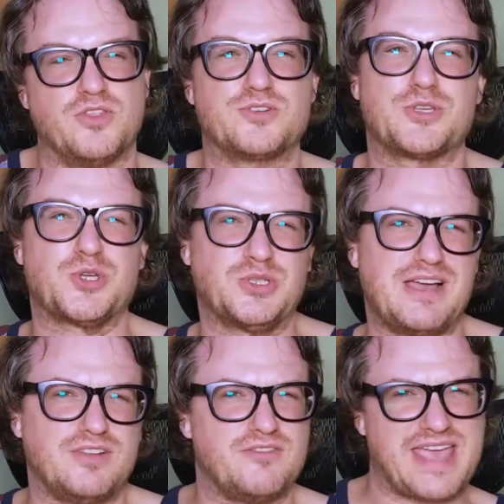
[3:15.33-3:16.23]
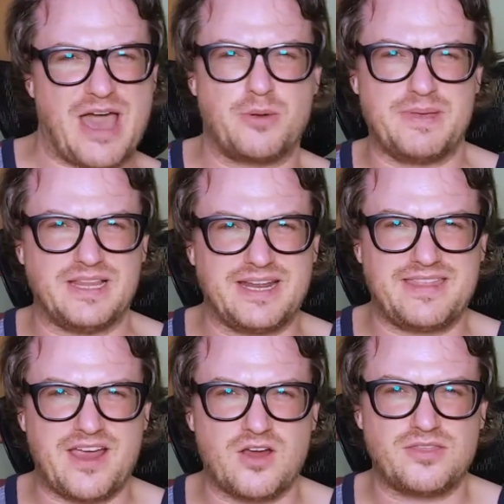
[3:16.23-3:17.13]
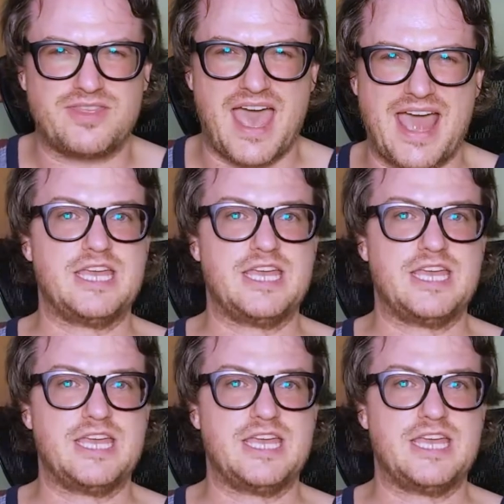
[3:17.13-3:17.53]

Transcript: There's a certain level of accountability there that